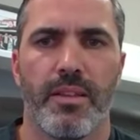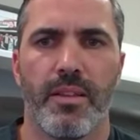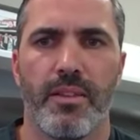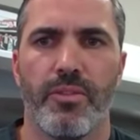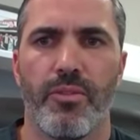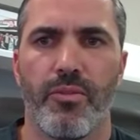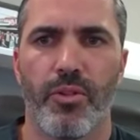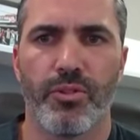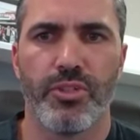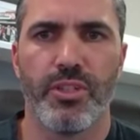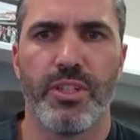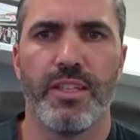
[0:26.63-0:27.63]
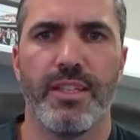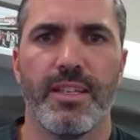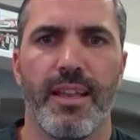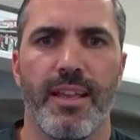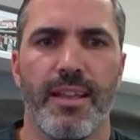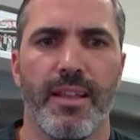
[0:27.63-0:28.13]
uh,
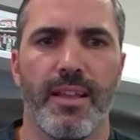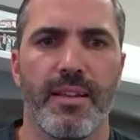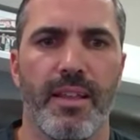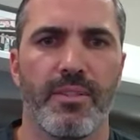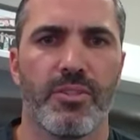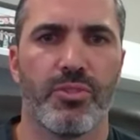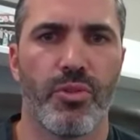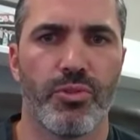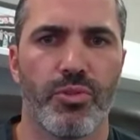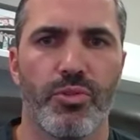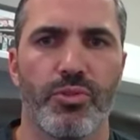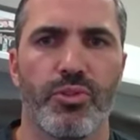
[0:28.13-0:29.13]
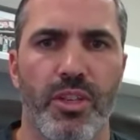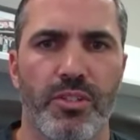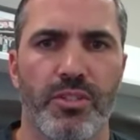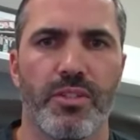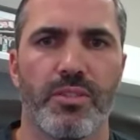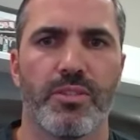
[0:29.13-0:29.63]
diversity and, and, and social
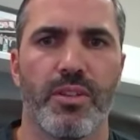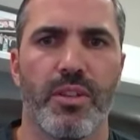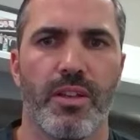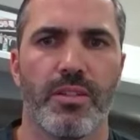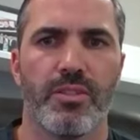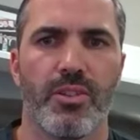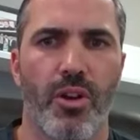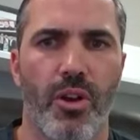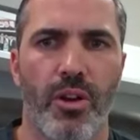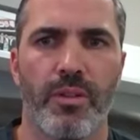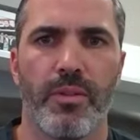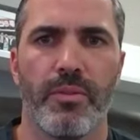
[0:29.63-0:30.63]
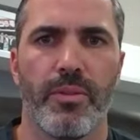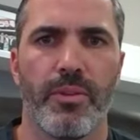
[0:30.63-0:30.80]
justice uh, to heart.